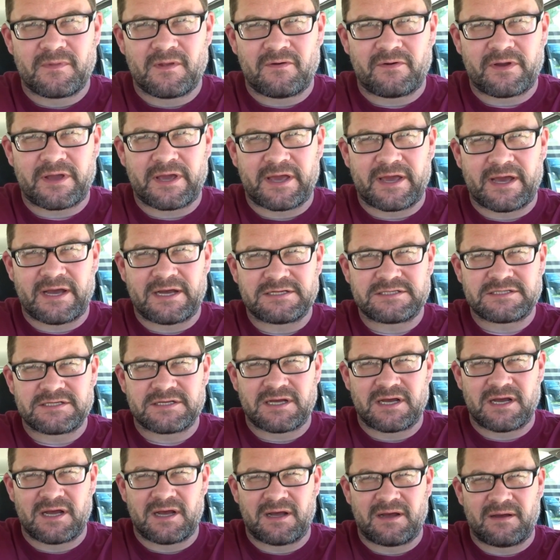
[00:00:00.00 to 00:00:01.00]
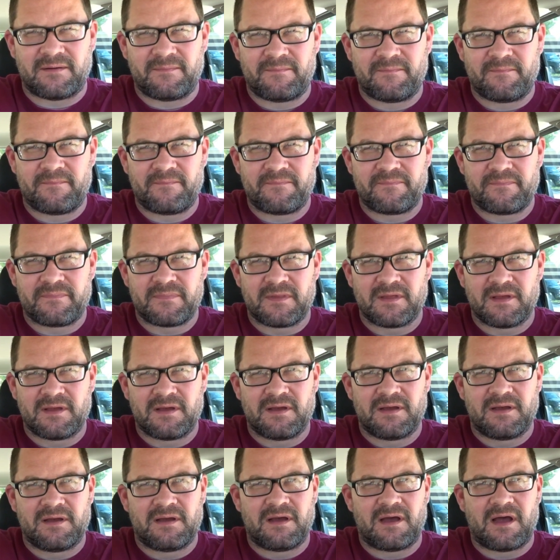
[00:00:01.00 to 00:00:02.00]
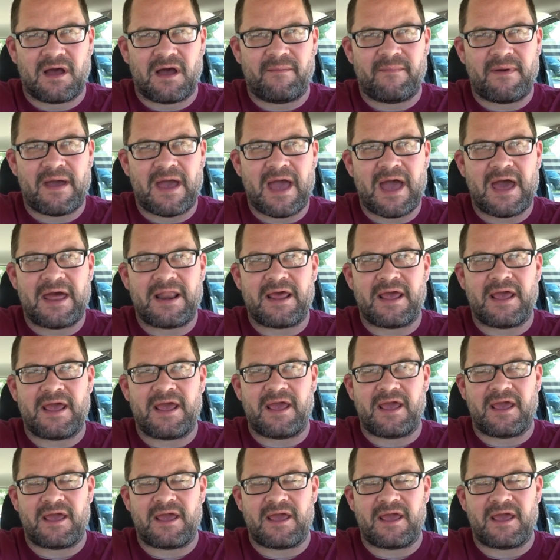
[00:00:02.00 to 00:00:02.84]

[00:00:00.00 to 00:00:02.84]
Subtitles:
Okay guys, I'm at